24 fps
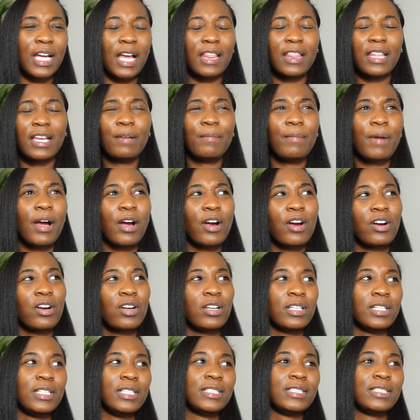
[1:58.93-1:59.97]
I think my
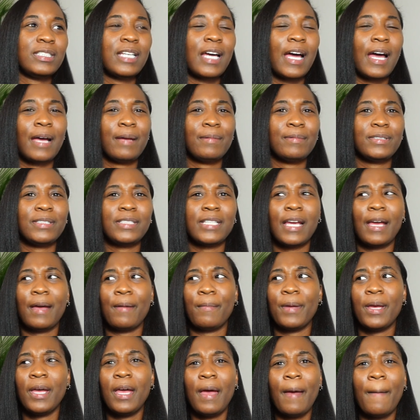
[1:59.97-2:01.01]
earliest
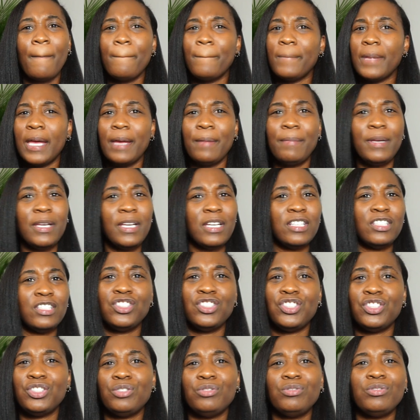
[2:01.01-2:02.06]
timestamp maybe
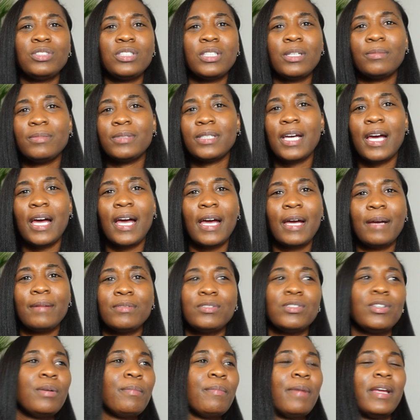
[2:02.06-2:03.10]
June sometime
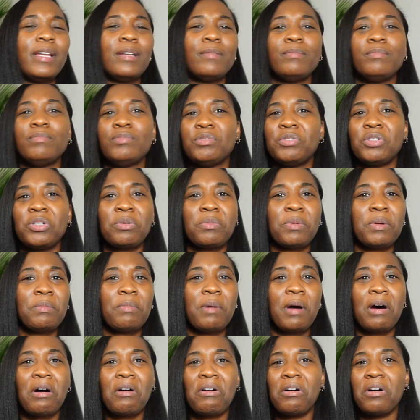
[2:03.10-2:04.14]
so it may have took me
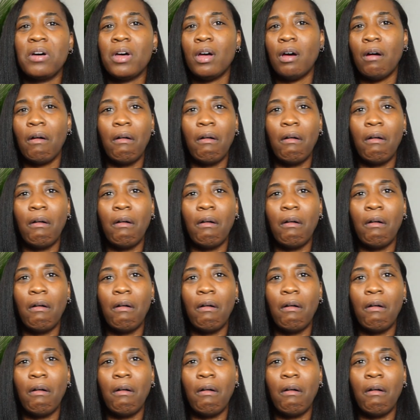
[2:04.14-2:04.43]
about